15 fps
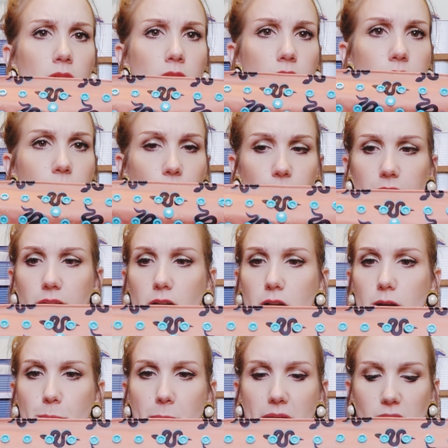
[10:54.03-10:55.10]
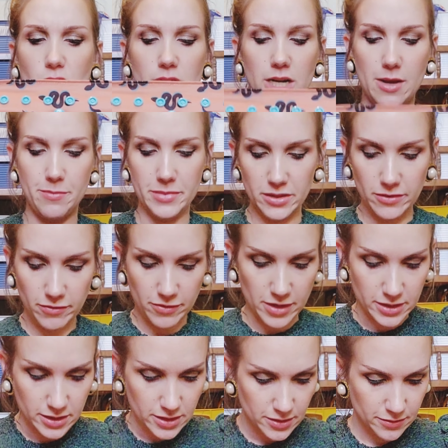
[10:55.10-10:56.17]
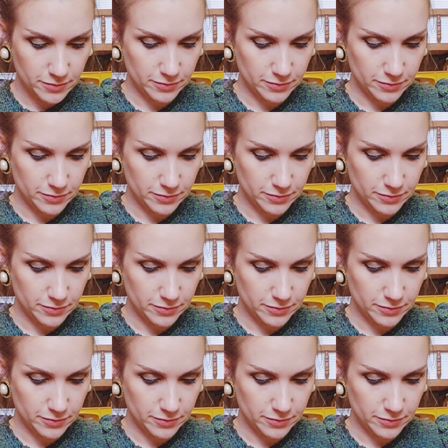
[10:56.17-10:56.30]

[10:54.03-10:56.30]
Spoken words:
So they are matching up in the front.